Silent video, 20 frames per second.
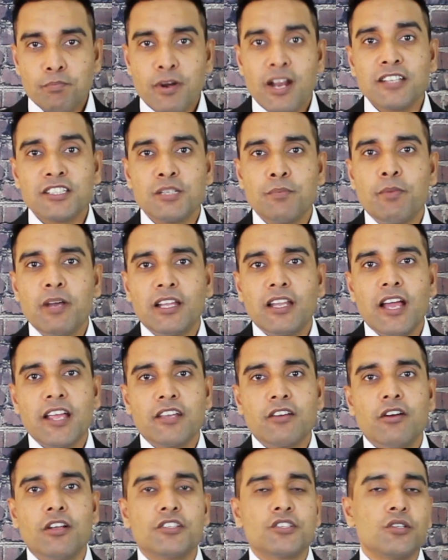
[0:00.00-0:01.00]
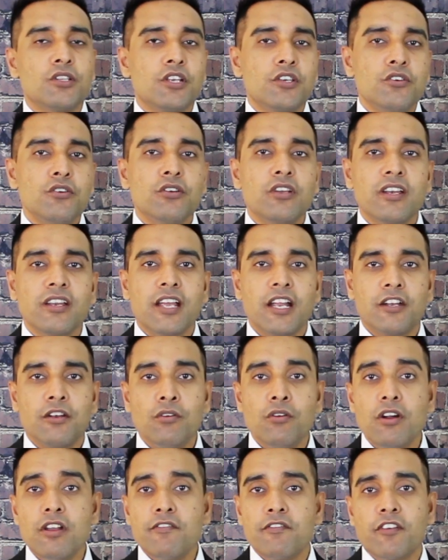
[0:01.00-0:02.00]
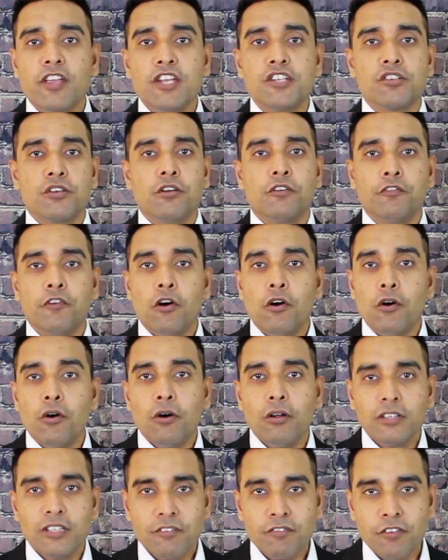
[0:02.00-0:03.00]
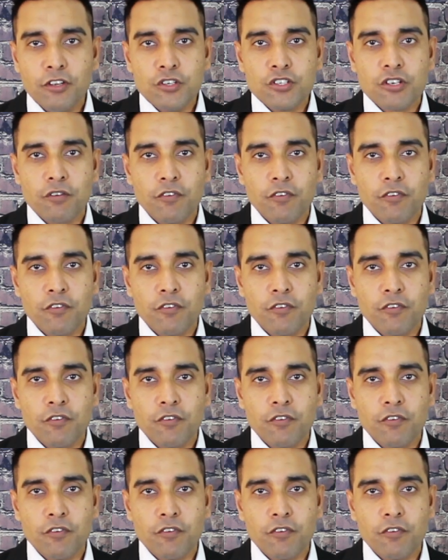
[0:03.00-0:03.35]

press the bell icon so that you can get notification of all the future